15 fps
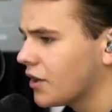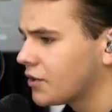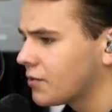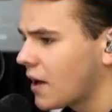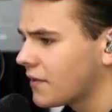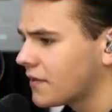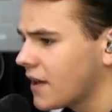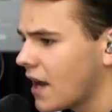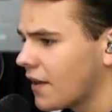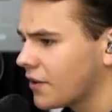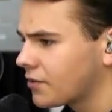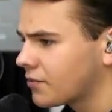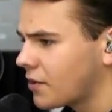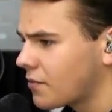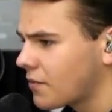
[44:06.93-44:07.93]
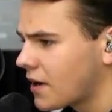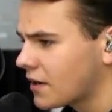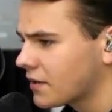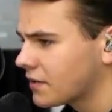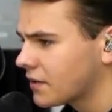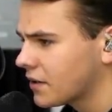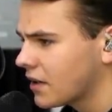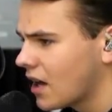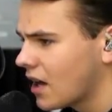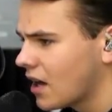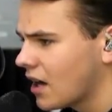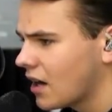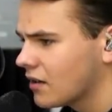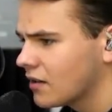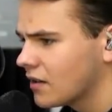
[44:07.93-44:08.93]
Oh, it's right there, this runway, isn't
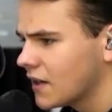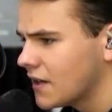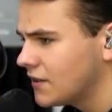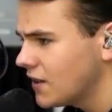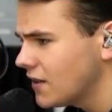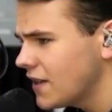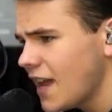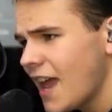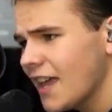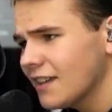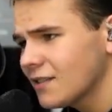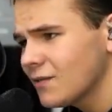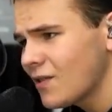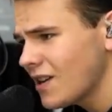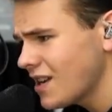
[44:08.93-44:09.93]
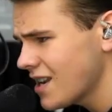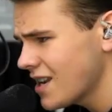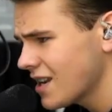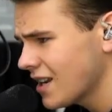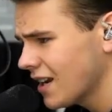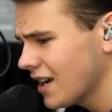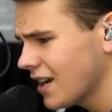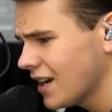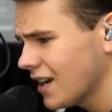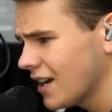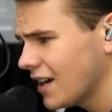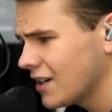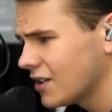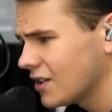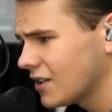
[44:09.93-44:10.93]
it? Is it this one?
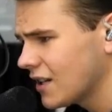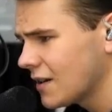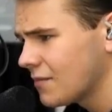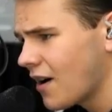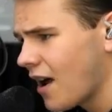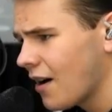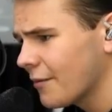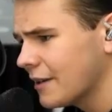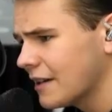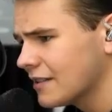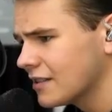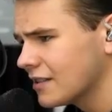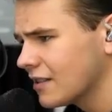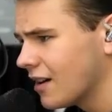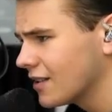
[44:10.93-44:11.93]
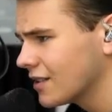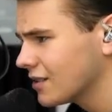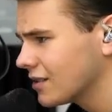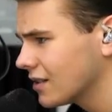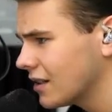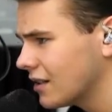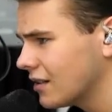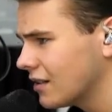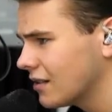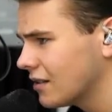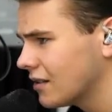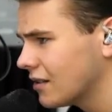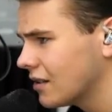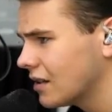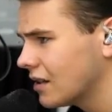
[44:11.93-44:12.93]
It probably isn't, honestly.